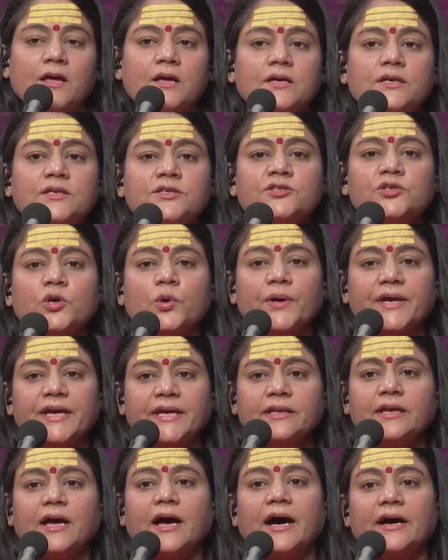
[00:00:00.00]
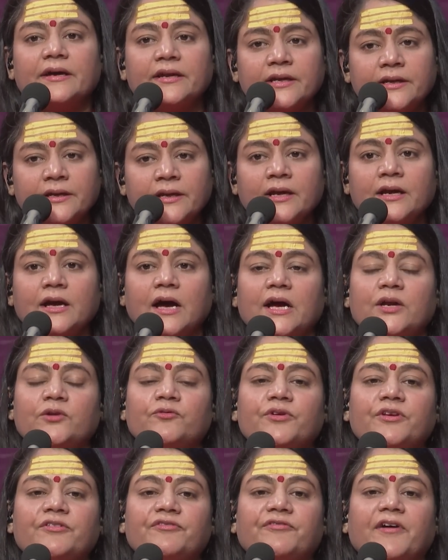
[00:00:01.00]
So in Aranyakanda,
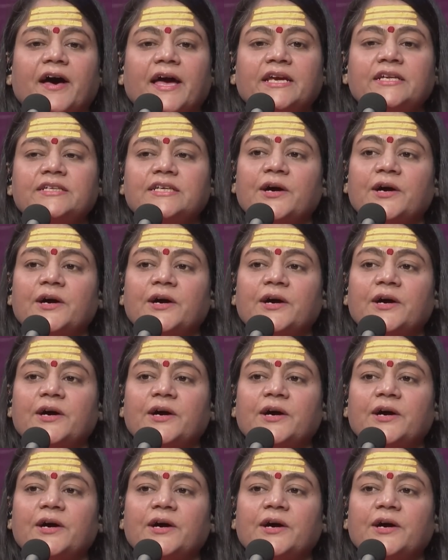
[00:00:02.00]
we find